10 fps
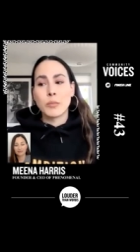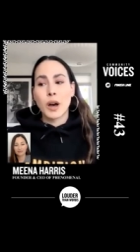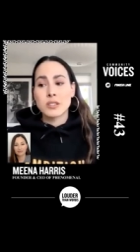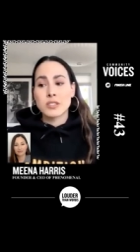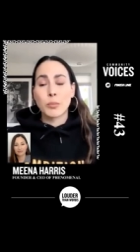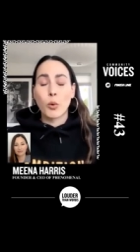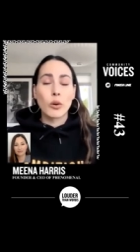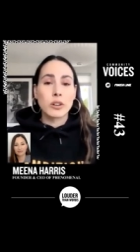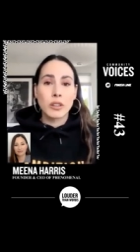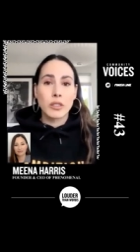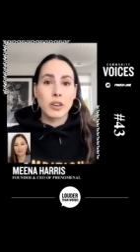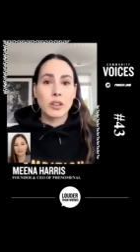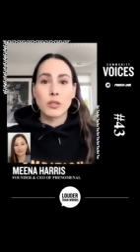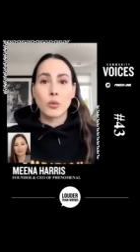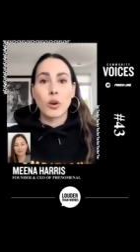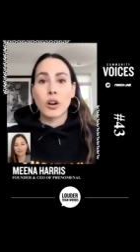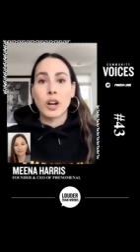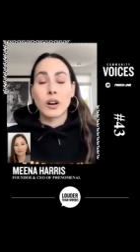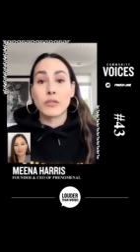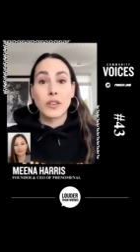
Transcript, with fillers: uh, support the, the work of,